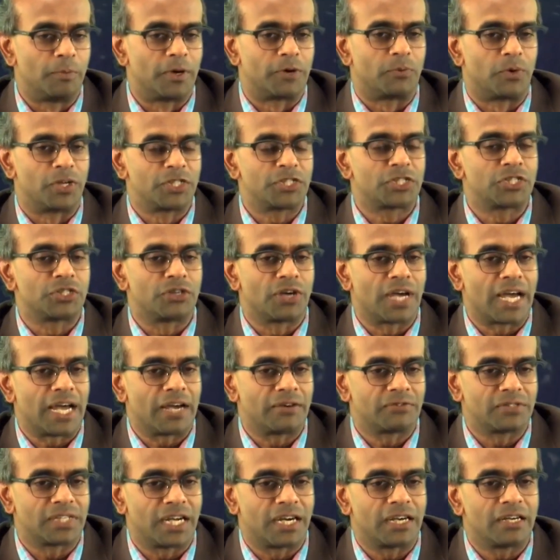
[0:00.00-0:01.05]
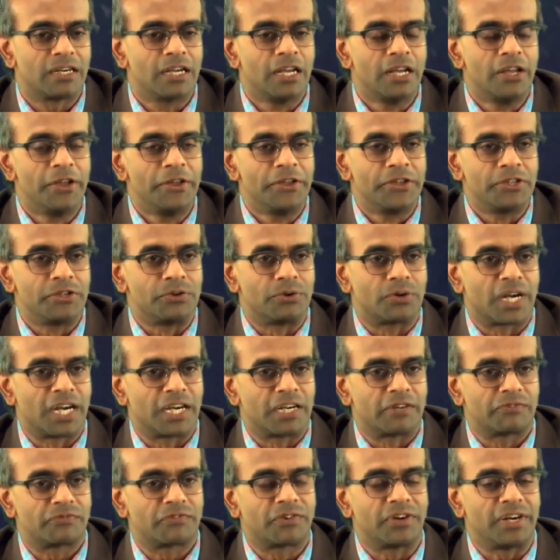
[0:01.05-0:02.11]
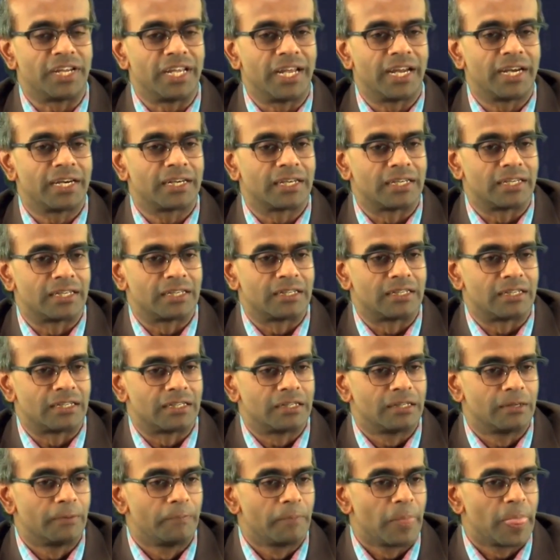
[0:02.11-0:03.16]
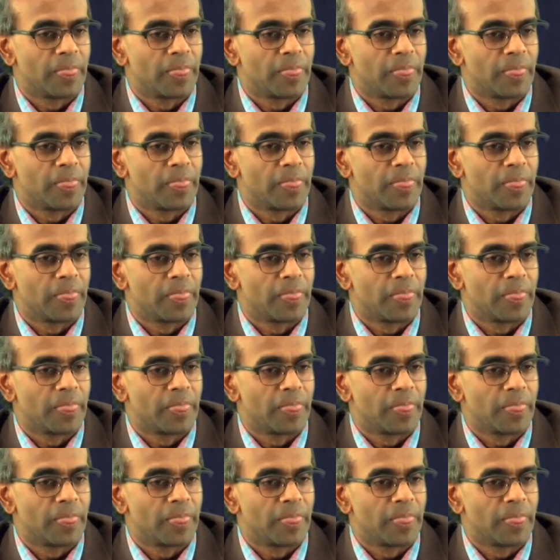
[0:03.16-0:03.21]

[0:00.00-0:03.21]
But once you have that, you kind of create a